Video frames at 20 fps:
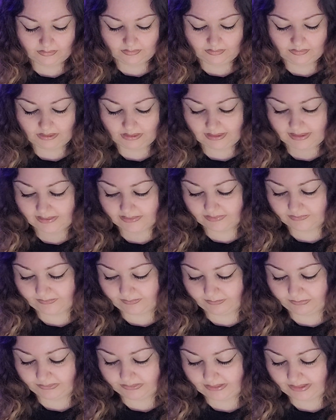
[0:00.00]
I'll ask one
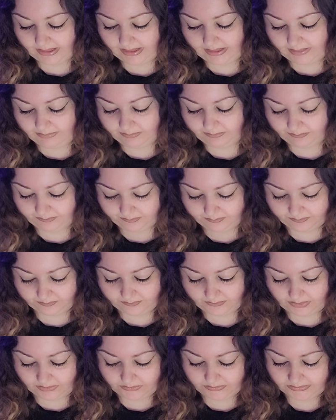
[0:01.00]
more time.
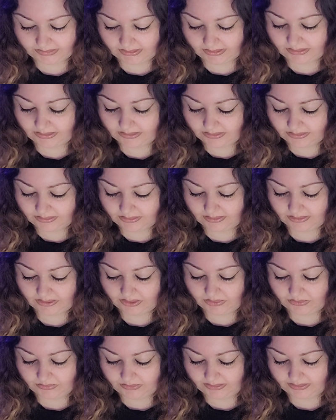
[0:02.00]
Who's sending the
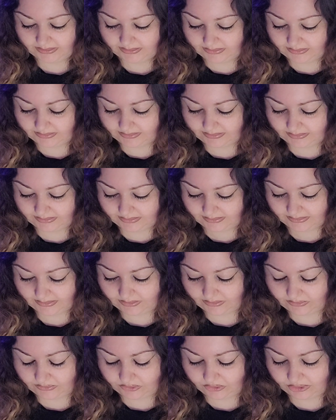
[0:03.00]
Leo this this
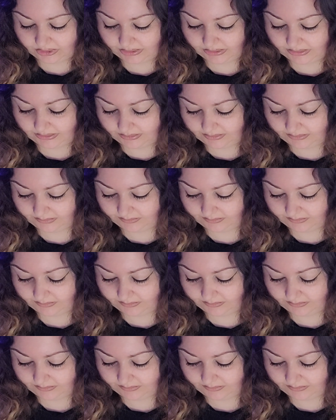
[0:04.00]
energy?